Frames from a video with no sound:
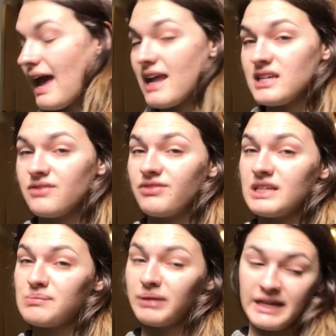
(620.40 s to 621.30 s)
any of
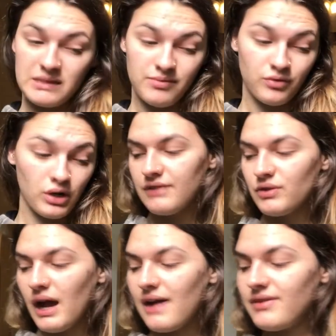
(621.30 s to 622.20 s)
these plants before. If
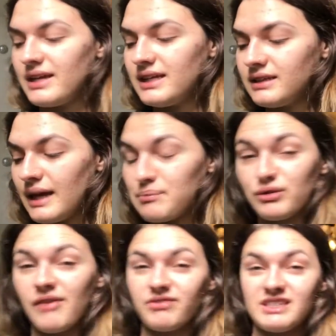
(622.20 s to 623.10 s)
you have any like
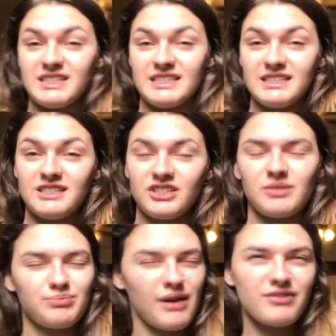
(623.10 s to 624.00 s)
preferences,
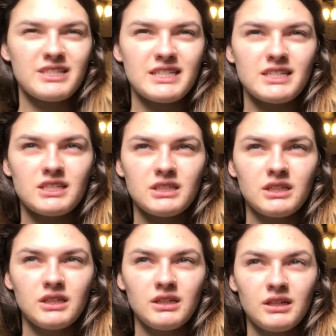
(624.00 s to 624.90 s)

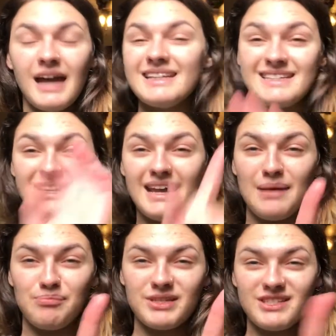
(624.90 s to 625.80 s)
any
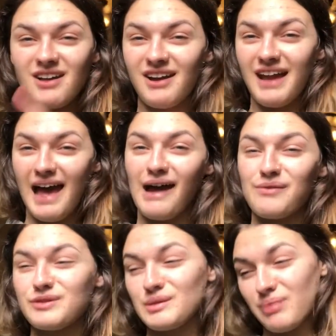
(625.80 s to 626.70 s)
tips on
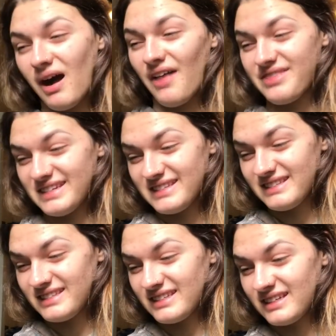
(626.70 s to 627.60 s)
how to pot
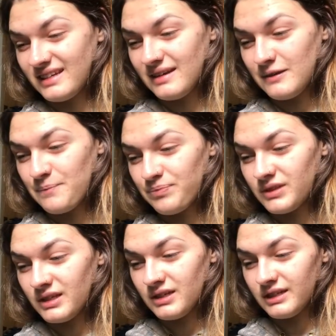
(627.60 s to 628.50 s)
these
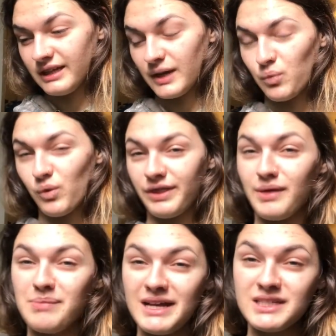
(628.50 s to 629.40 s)
and like what the
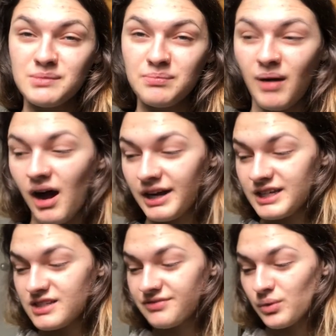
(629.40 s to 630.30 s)
best pot
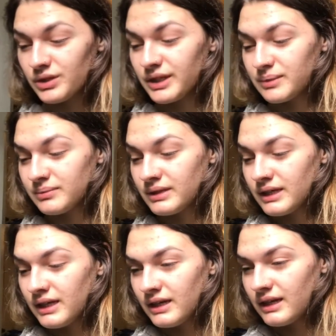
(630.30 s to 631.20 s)
is for them,
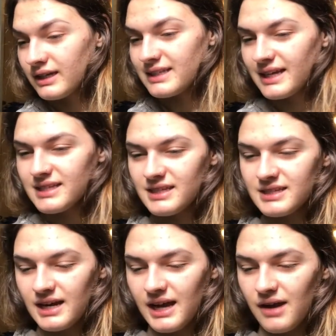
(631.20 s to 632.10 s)
because I guess that's
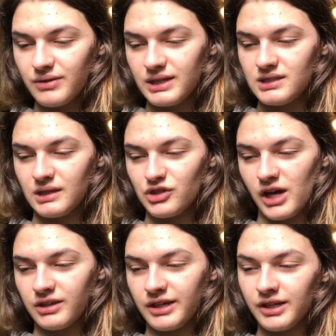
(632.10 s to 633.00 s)
kind of how it is, like
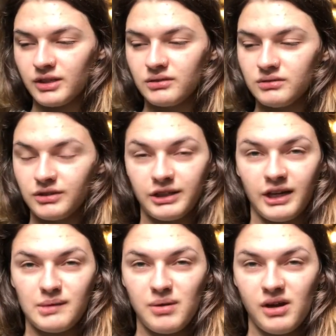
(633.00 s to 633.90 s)
trial and error, learning
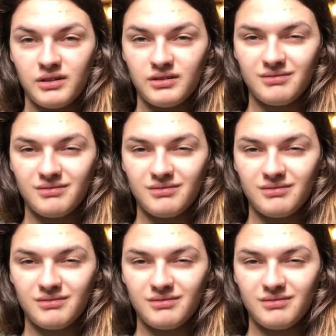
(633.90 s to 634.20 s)
how to pot.